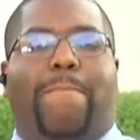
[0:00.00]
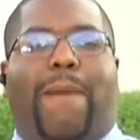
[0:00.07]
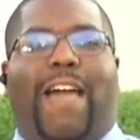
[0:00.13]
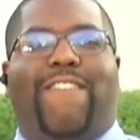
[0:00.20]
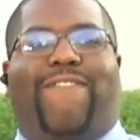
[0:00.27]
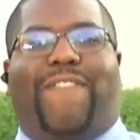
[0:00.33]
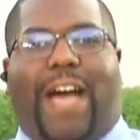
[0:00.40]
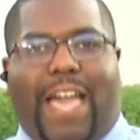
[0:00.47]

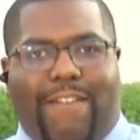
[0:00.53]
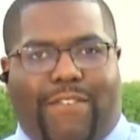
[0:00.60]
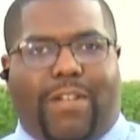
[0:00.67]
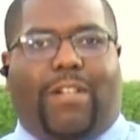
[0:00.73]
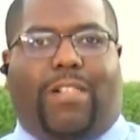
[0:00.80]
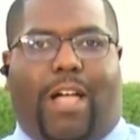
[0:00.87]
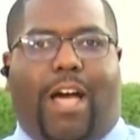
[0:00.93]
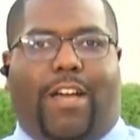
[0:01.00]
by 5
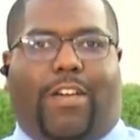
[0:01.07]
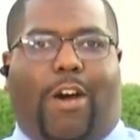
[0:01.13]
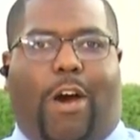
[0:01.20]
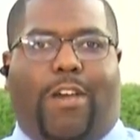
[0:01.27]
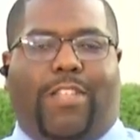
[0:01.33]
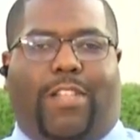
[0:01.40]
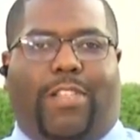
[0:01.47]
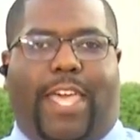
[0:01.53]
o'clock
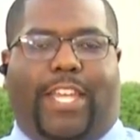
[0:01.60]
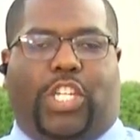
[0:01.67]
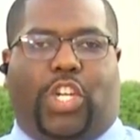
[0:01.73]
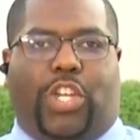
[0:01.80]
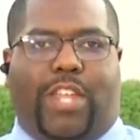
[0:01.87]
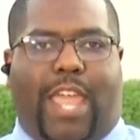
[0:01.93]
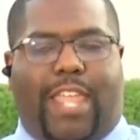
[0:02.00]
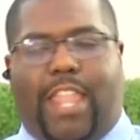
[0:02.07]
on
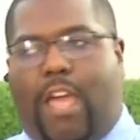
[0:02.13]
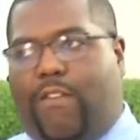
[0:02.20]
election day.